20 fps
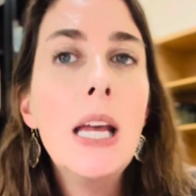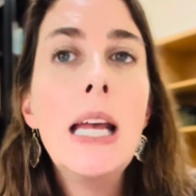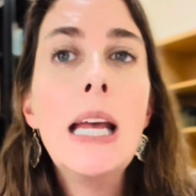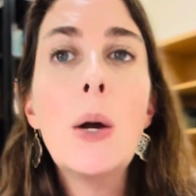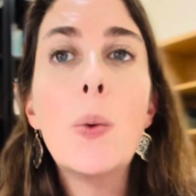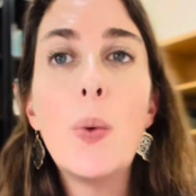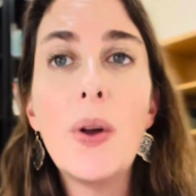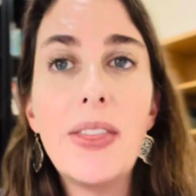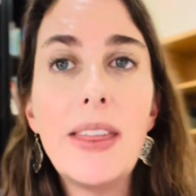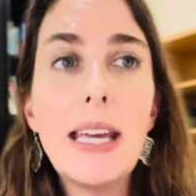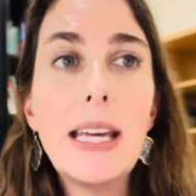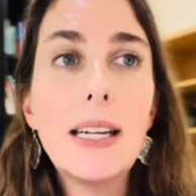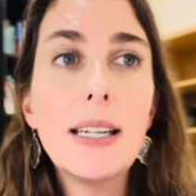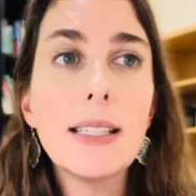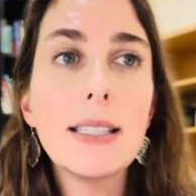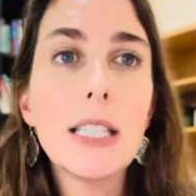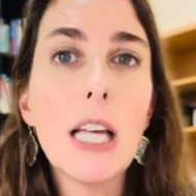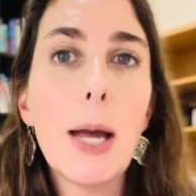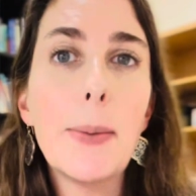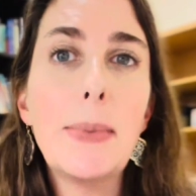Within
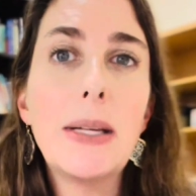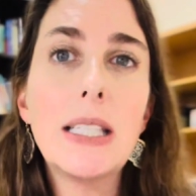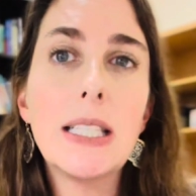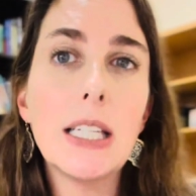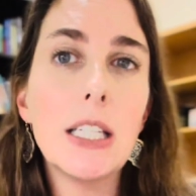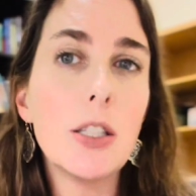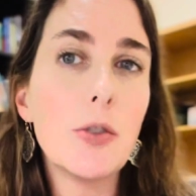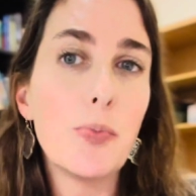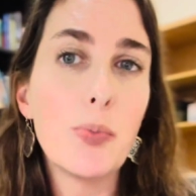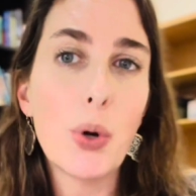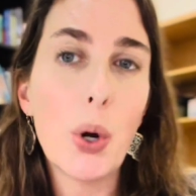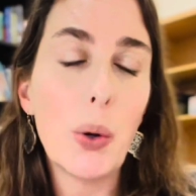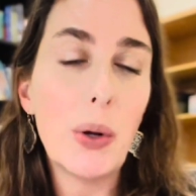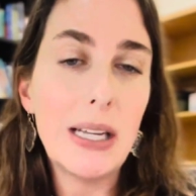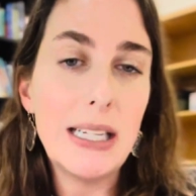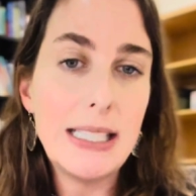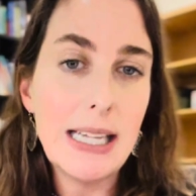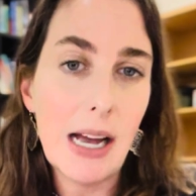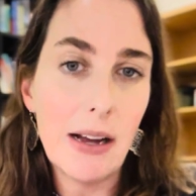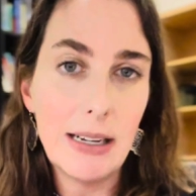assignments, it's
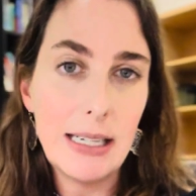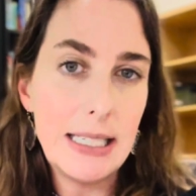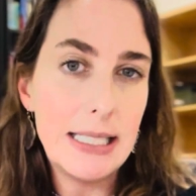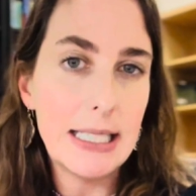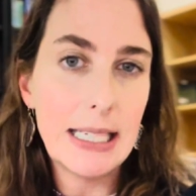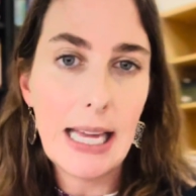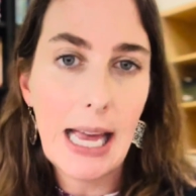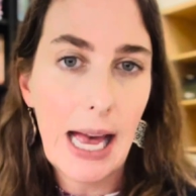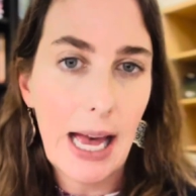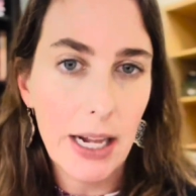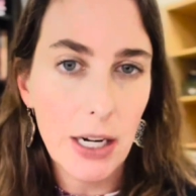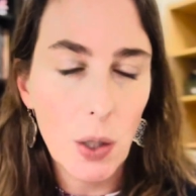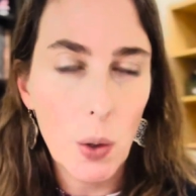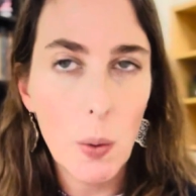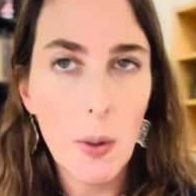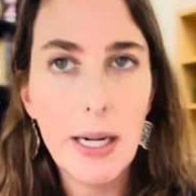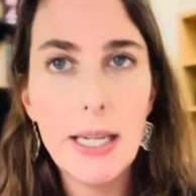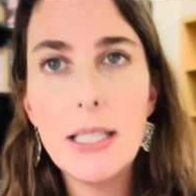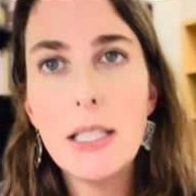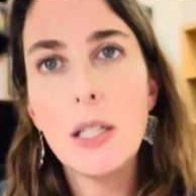broken down into
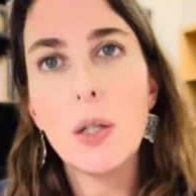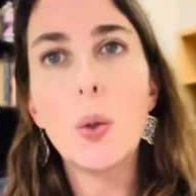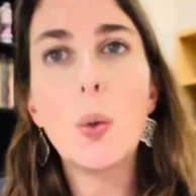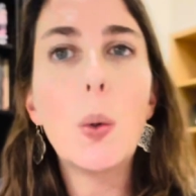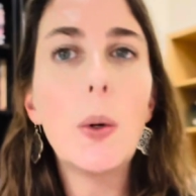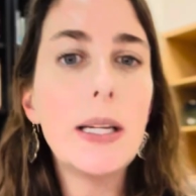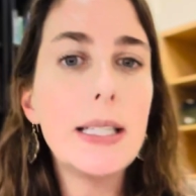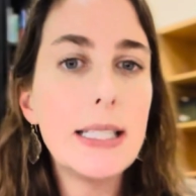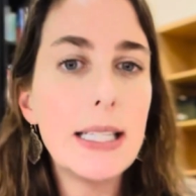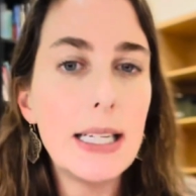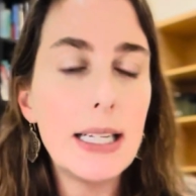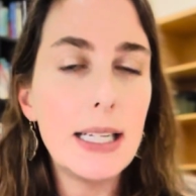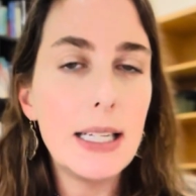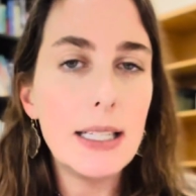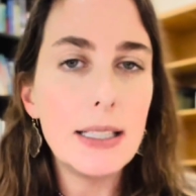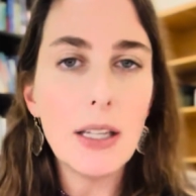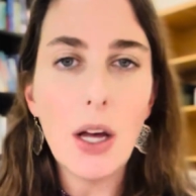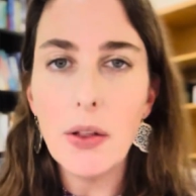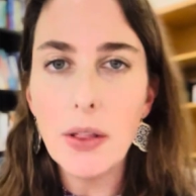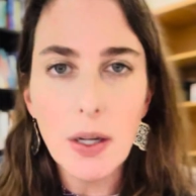categories.
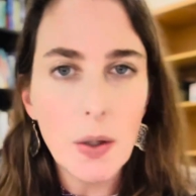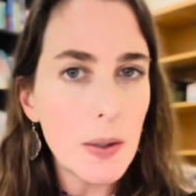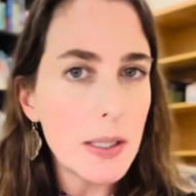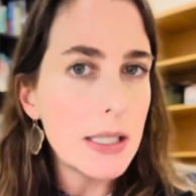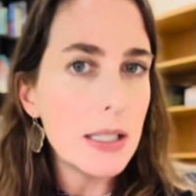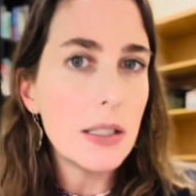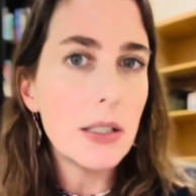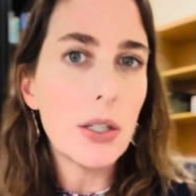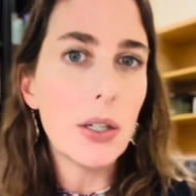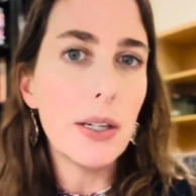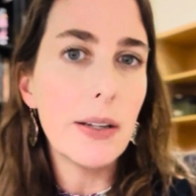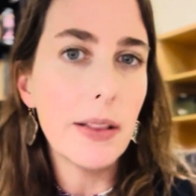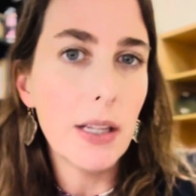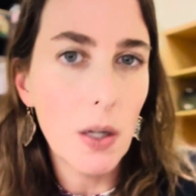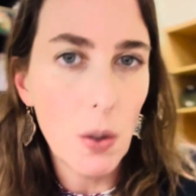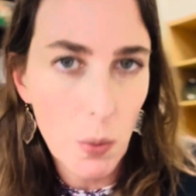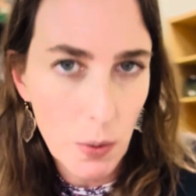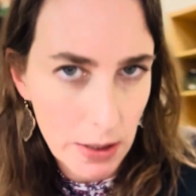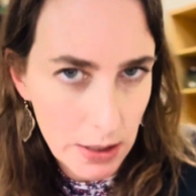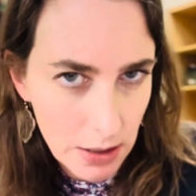Quizzes, all the quizzes are in the
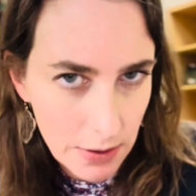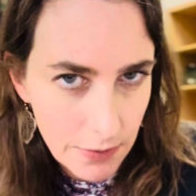quiz